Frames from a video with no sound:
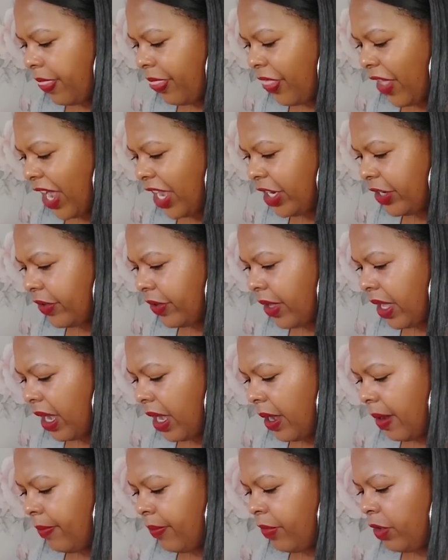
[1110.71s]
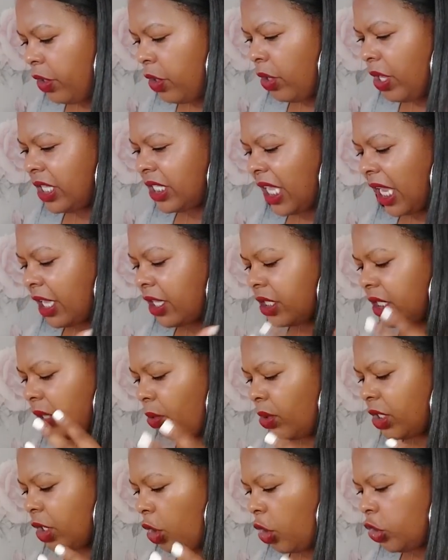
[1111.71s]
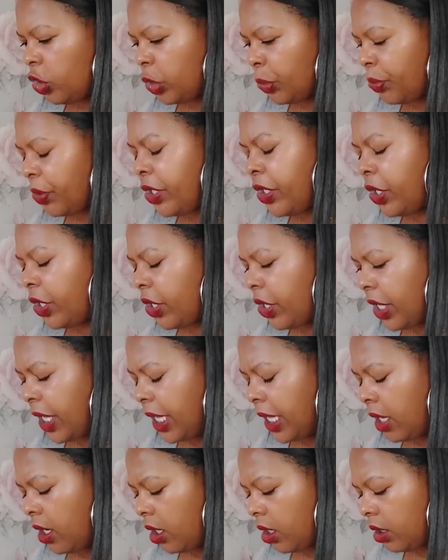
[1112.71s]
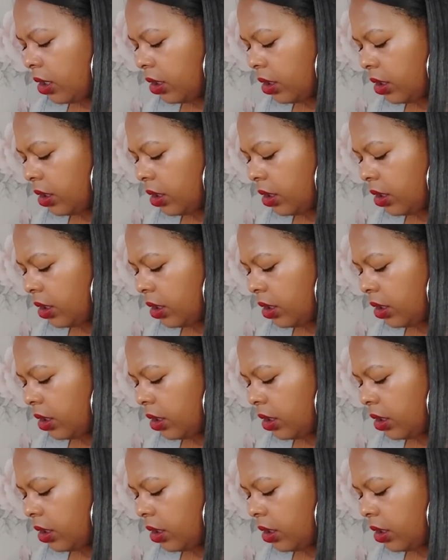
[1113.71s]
that it's like someone's an entrepreneur here.